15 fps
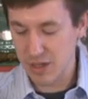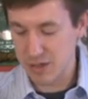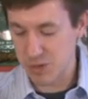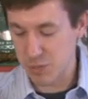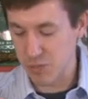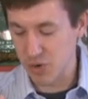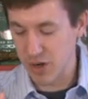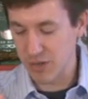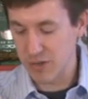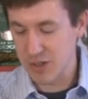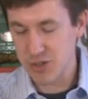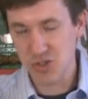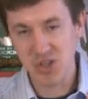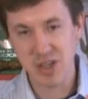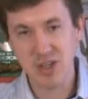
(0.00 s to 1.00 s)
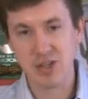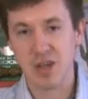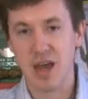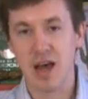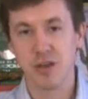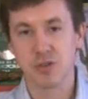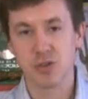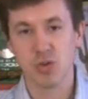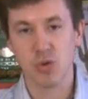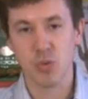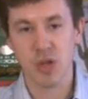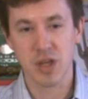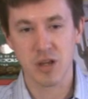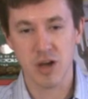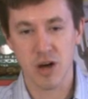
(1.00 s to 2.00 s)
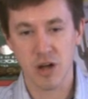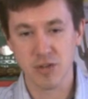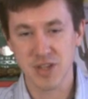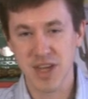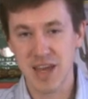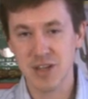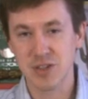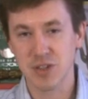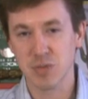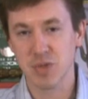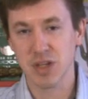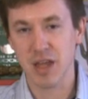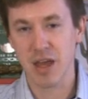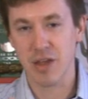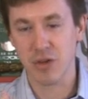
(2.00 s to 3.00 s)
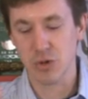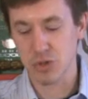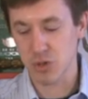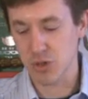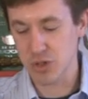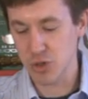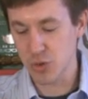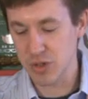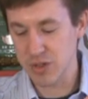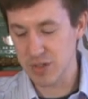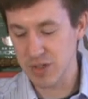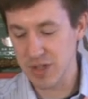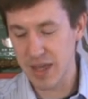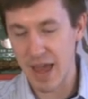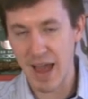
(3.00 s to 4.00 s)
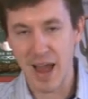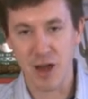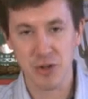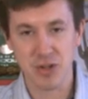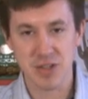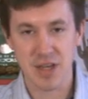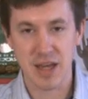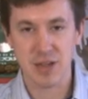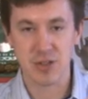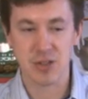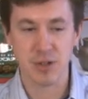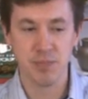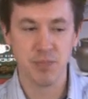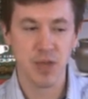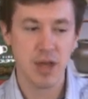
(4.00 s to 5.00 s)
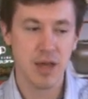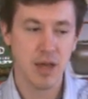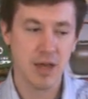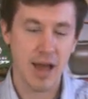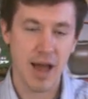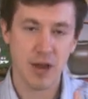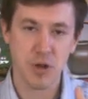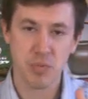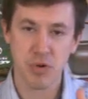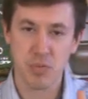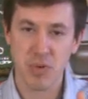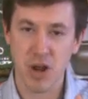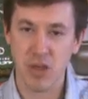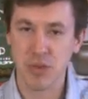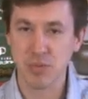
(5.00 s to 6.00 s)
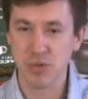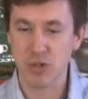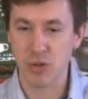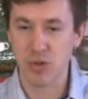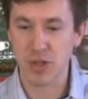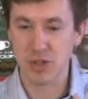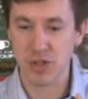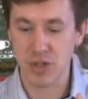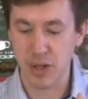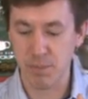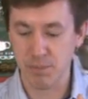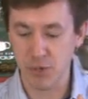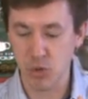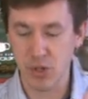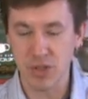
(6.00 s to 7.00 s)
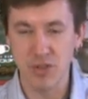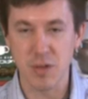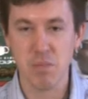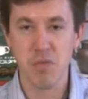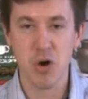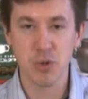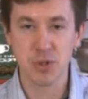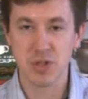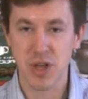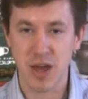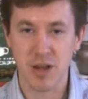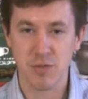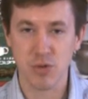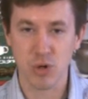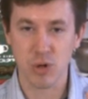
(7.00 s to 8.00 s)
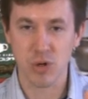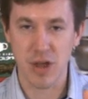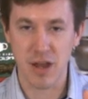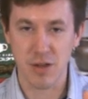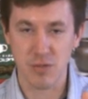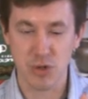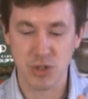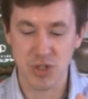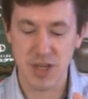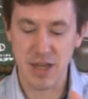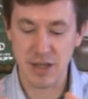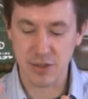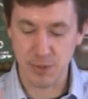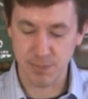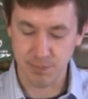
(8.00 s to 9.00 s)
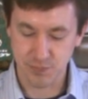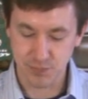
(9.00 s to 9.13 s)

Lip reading: bring these teas out so that we can all taste them together, so that you can see how to taste them, how to prepare them, so that you get the most out of your teas.